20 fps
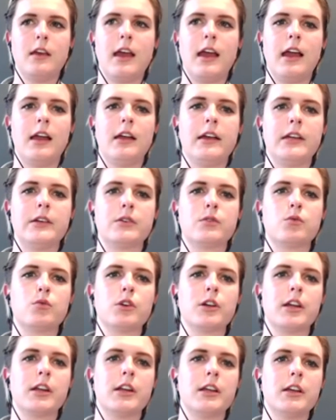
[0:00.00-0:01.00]
And
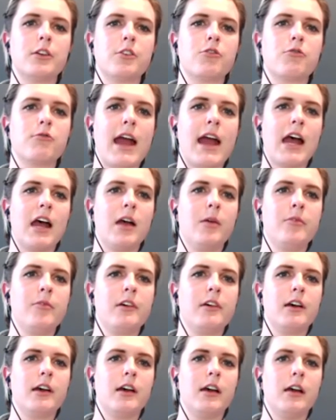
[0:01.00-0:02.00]
we're going to grab
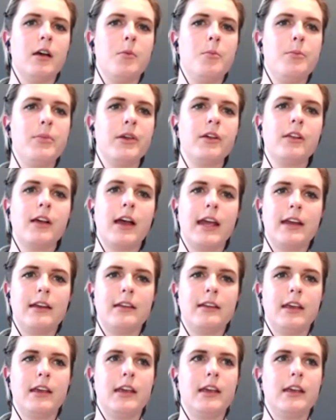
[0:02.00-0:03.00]
the bill I
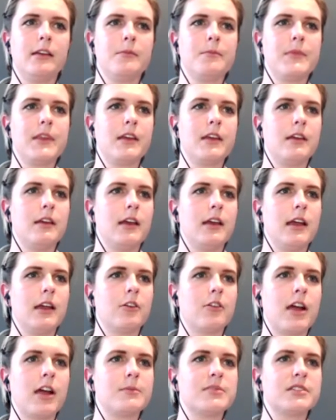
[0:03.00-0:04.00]
D and
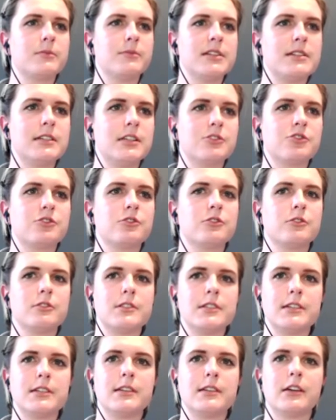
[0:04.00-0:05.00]
grab some additional
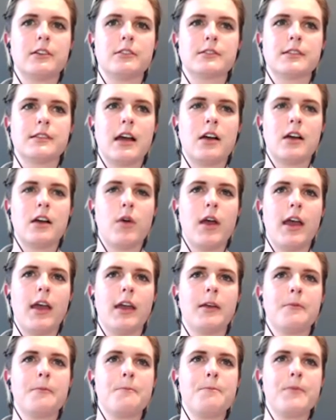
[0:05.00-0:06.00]
details that
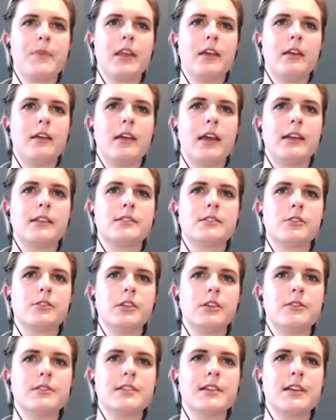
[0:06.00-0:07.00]
way. And so
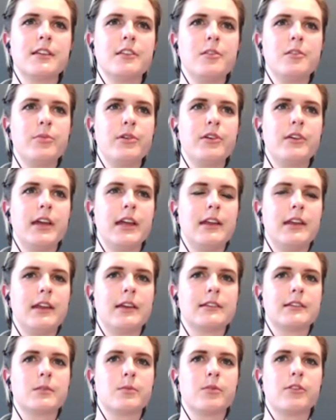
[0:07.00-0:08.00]
using the bill I D
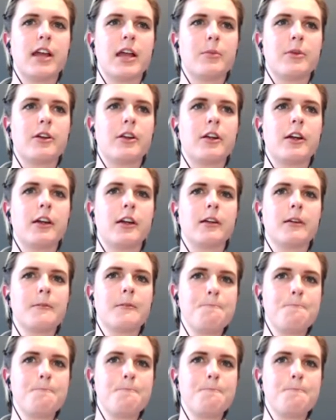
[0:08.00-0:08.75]
as a parameter,